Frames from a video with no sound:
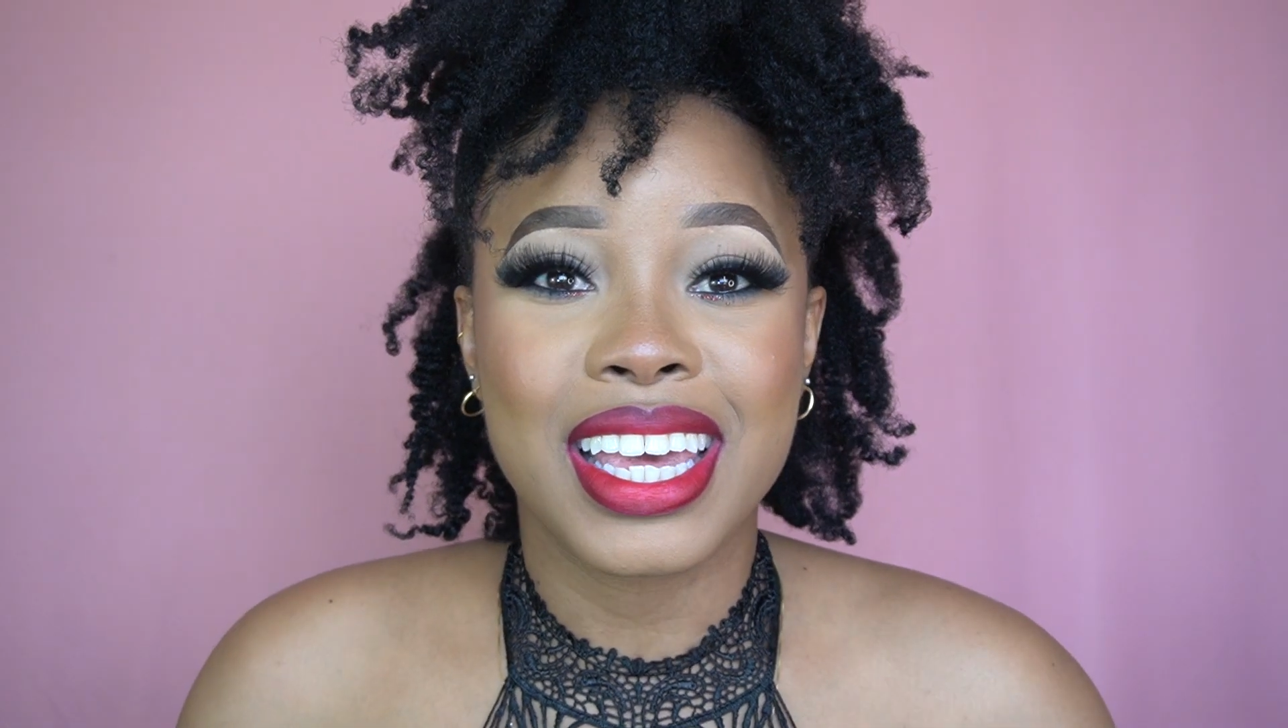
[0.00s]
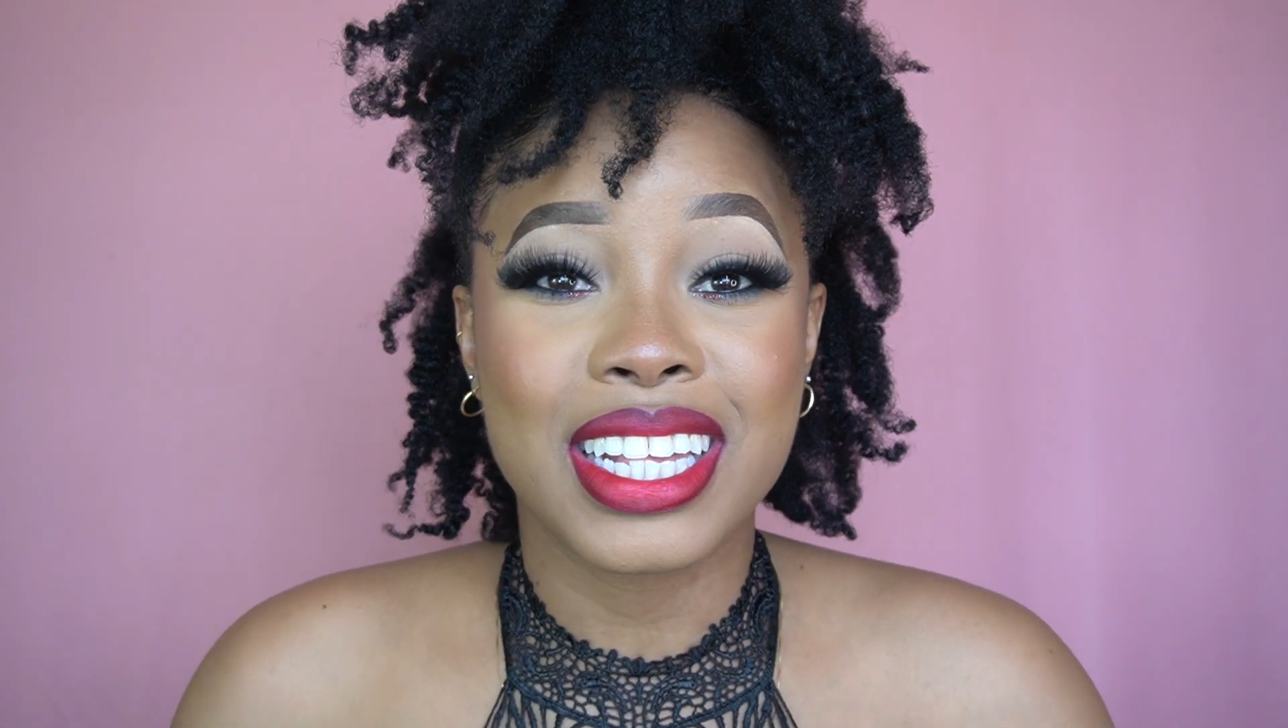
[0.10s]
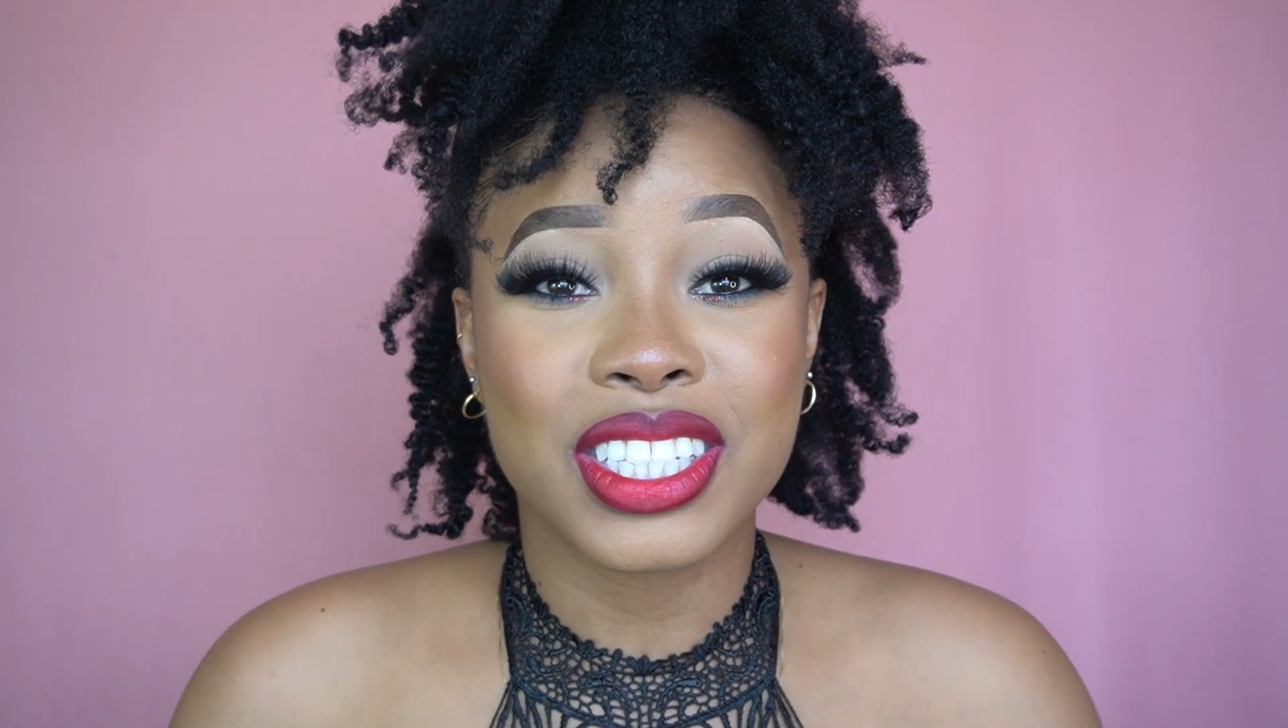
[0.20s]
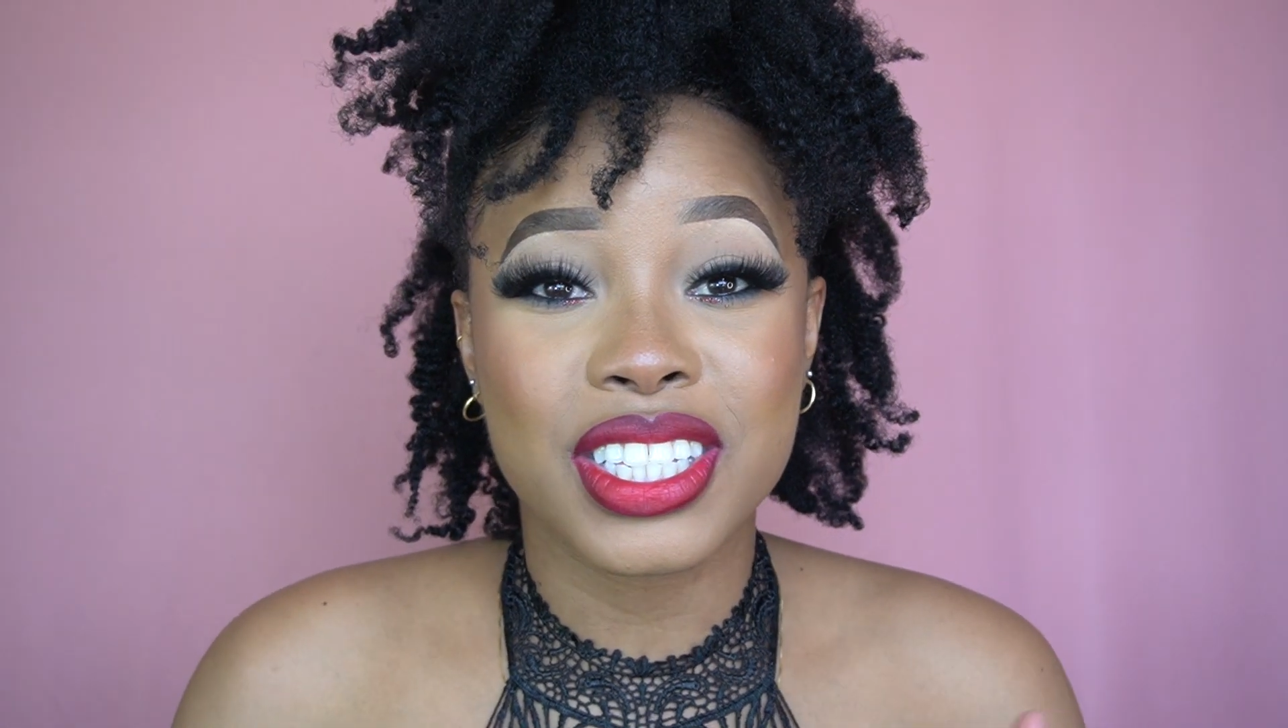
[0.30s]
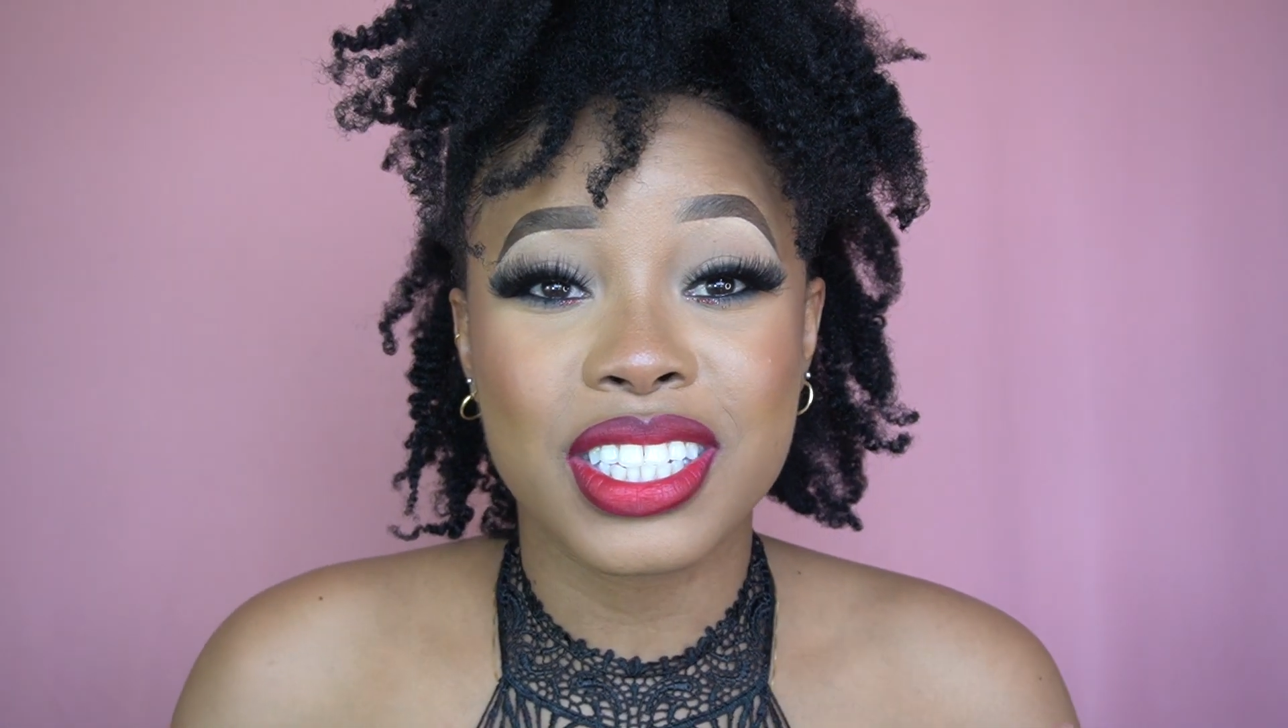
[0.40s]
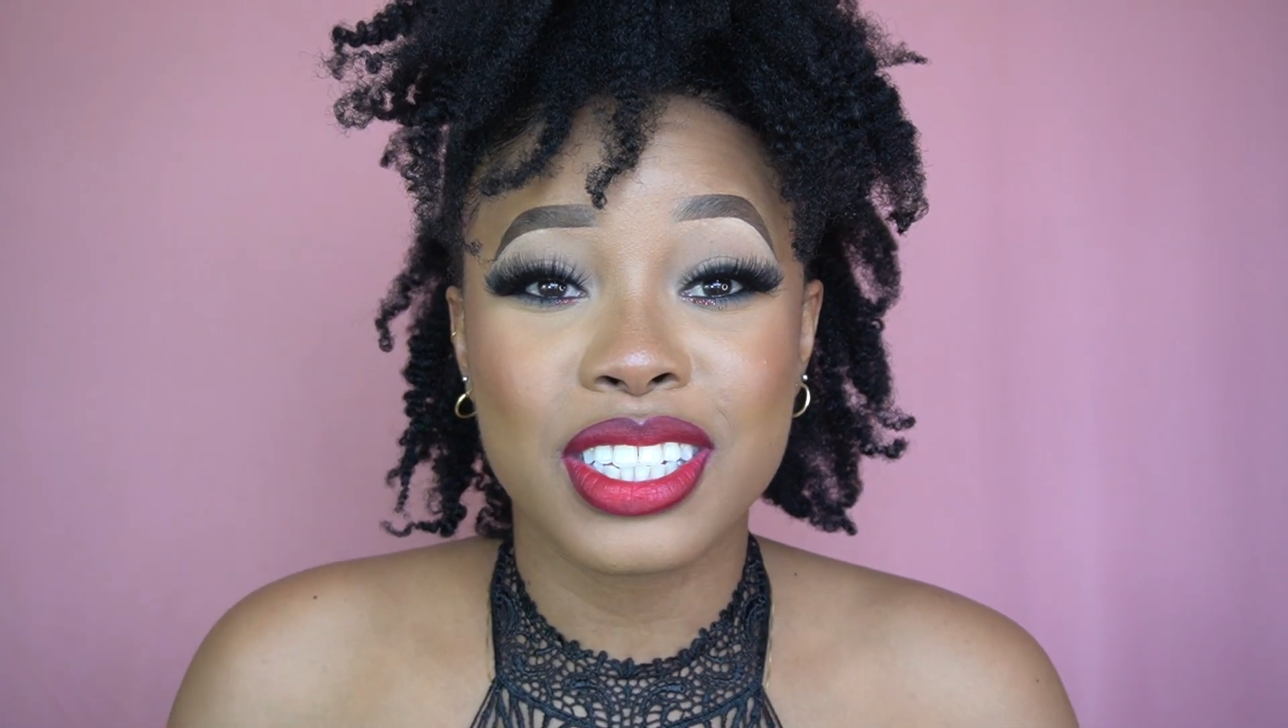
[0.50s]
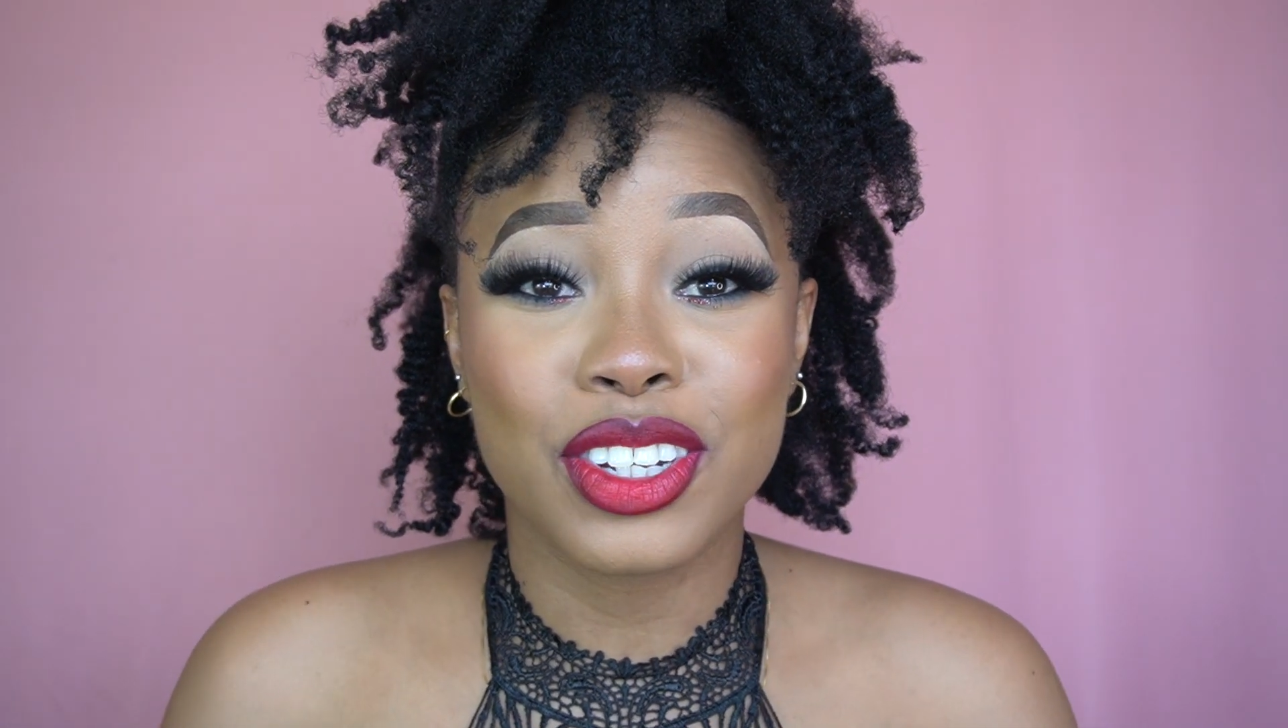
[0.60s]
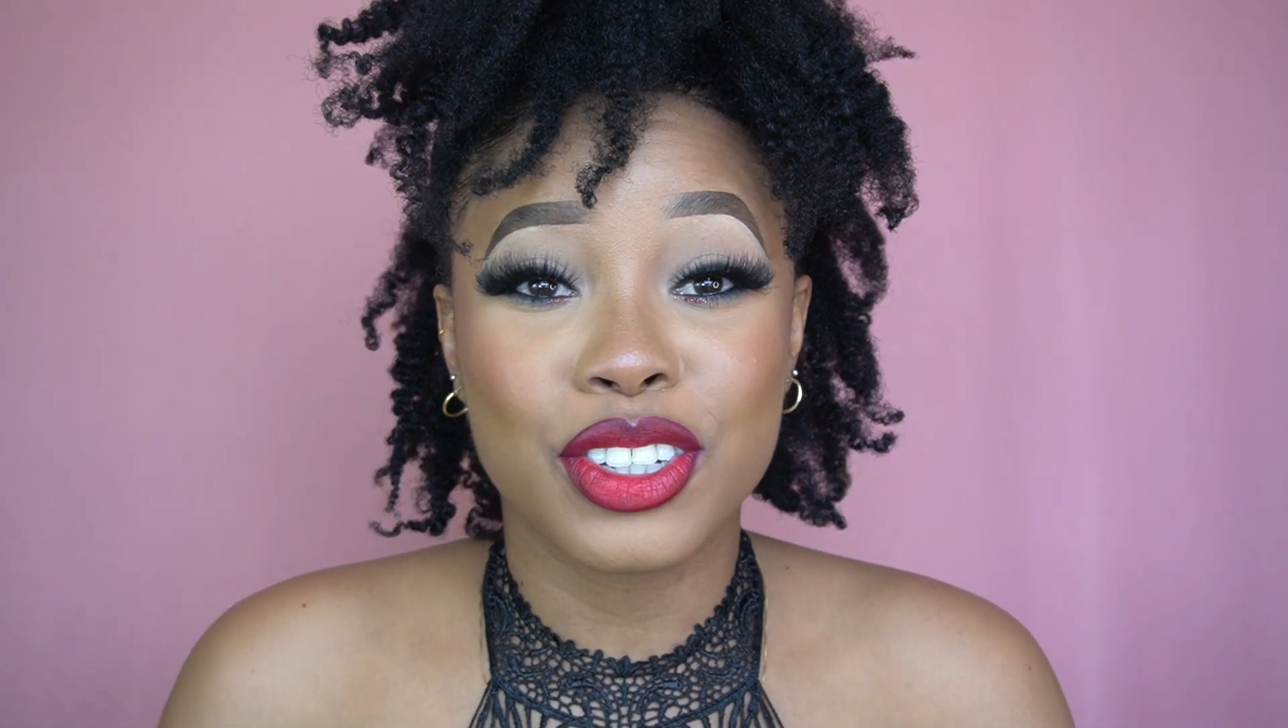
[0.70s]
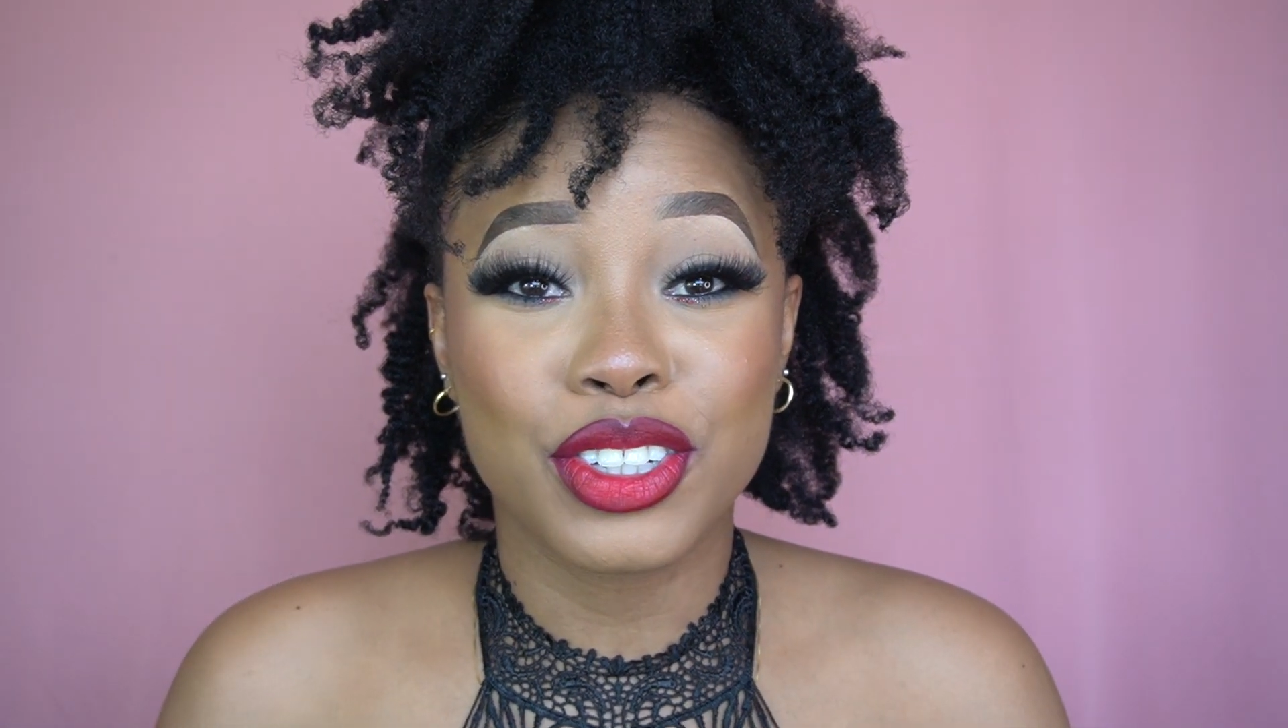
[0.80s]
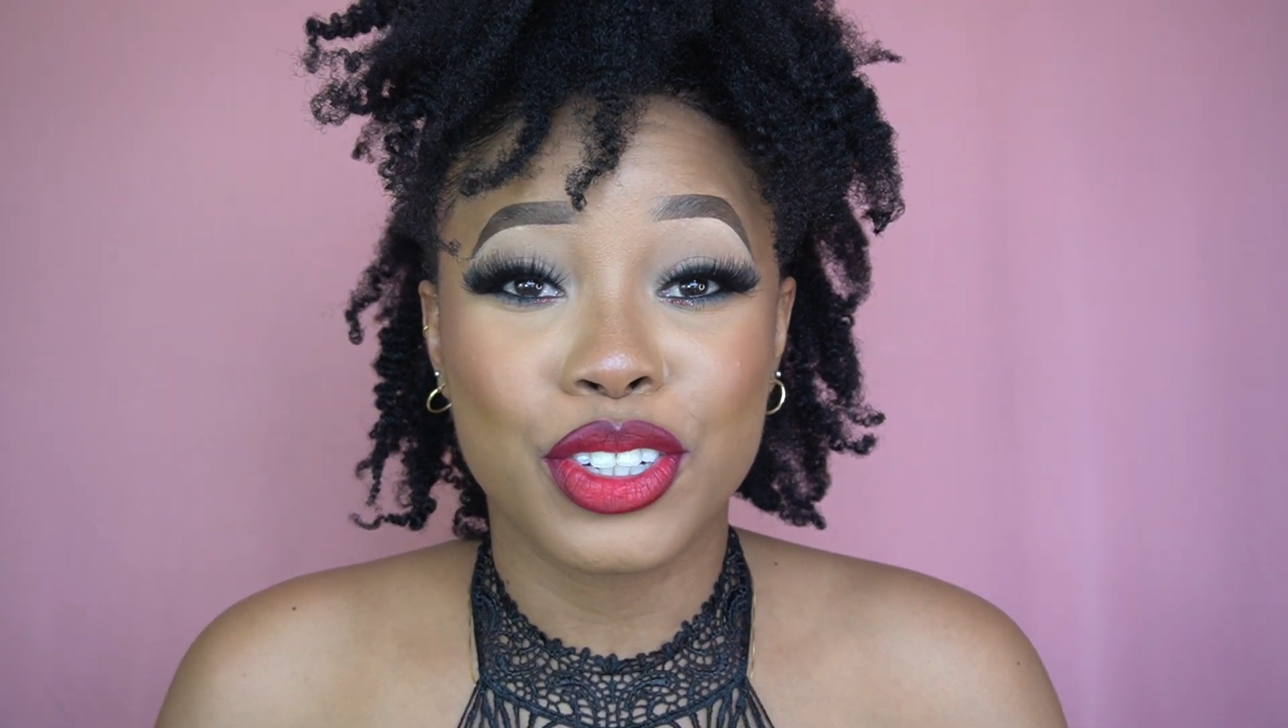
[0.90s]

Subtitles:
Is this a look you're